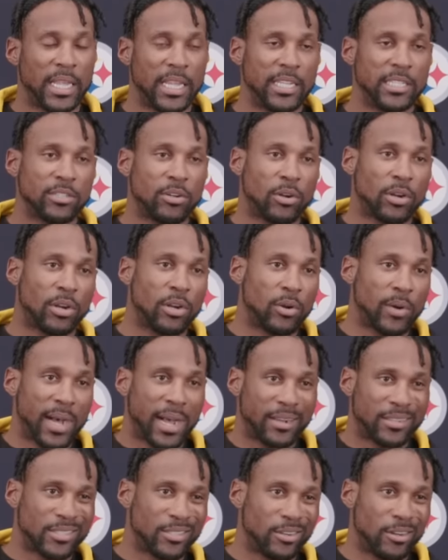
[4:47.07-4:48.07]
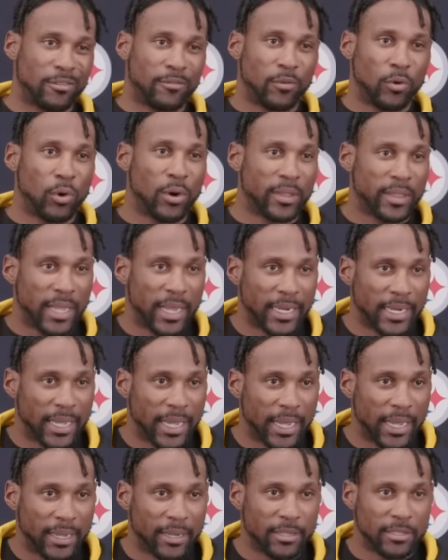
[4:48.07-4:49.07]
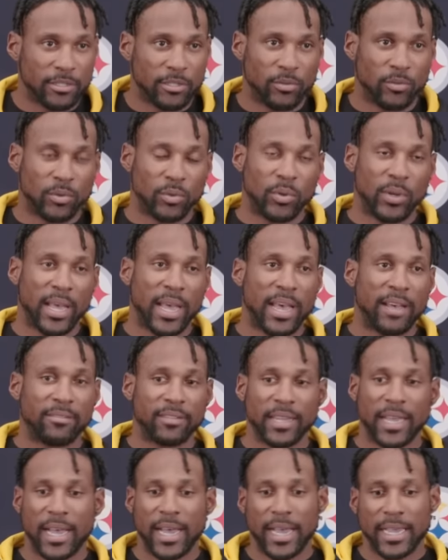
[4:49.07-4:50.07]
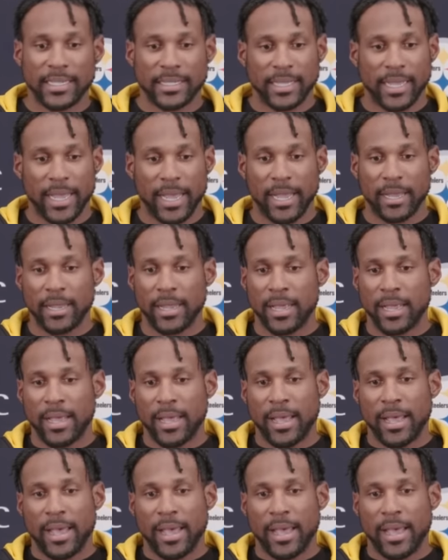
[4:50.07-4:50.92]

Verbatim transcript: he's going to know how to avoid that guy. So when you have guys that